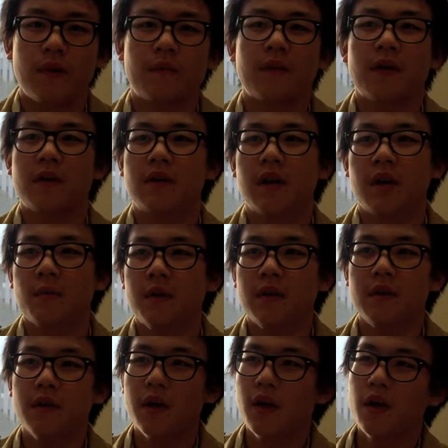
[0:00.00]
my father tell
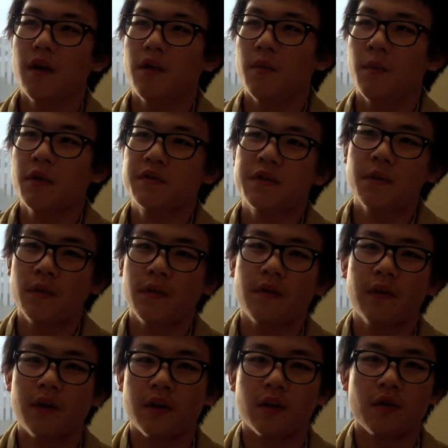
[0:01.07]
me the most important
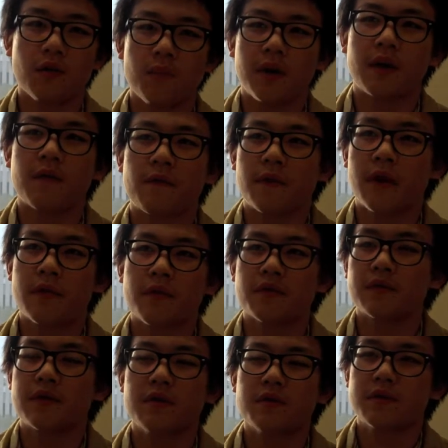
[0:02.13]
thing you make a friend,
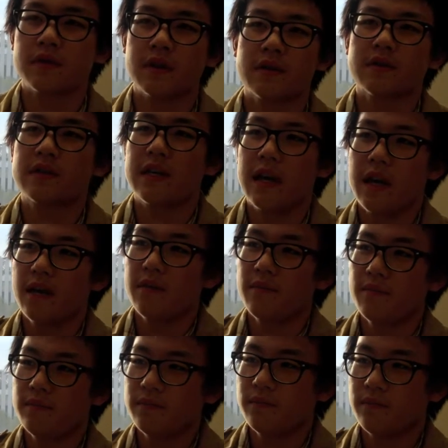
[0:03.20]
you just say
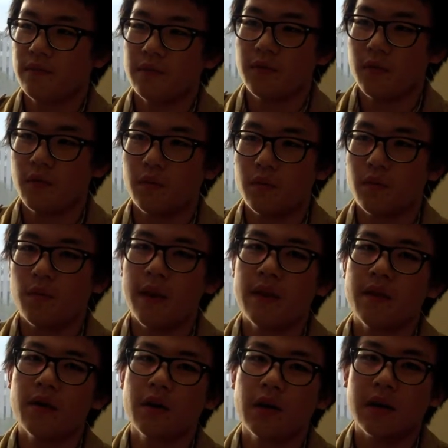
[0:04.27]

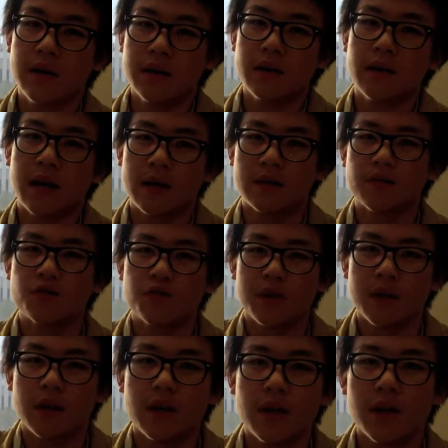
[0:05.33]
whether he can
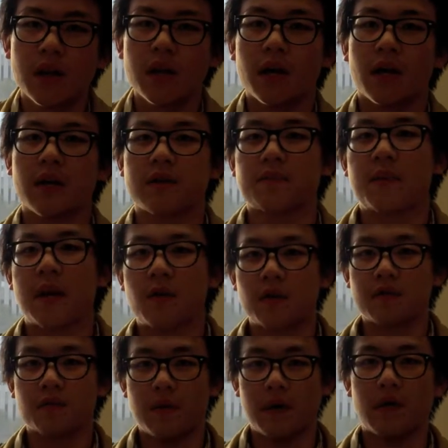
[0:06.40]
treat his
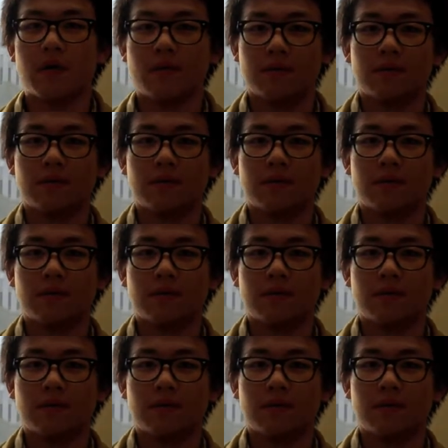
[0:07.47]
parents well.